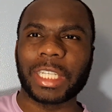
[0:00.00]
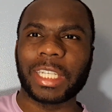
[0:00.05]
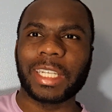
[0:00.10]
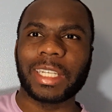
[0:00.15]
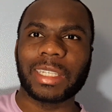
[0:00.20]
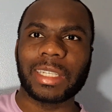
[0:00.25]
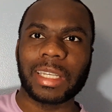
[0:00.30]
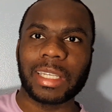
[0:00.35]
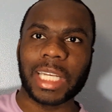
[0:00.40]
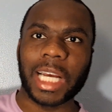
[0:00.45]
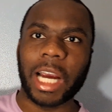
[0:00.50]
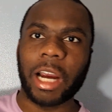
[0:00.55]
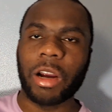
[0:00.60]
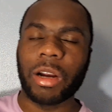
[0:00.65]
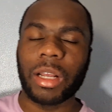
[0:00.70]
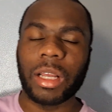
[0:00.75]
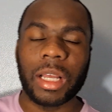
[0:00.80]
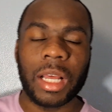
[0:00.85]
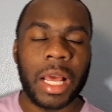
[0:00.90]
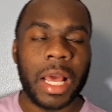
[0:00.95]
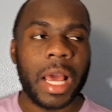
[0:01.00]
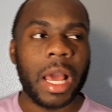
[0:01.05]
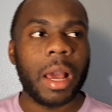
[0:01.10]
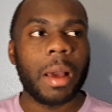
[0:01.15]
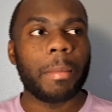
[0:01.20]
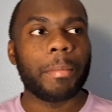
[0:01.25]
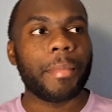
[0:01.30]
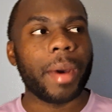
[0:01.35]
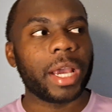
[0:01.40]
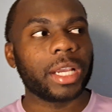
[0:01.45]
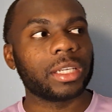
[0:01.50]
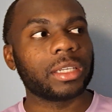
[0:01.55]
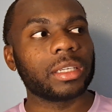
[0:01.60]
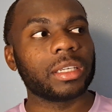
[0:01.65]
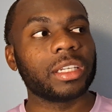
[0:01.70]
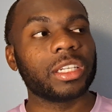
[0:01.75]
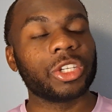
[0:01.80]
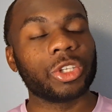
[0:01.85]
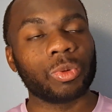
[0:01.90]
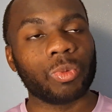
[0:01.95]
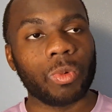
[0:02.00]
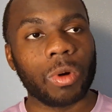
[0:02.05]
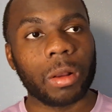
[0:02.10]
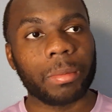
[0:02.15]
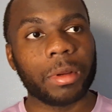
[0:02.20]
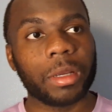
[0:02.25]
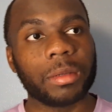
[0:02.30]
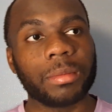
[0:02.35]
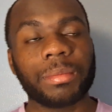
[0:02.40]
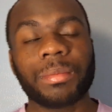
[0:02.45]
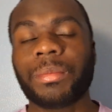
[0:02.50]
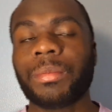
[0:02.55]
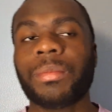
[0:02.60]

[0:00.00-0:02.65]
in its entirety. Basically, this woman,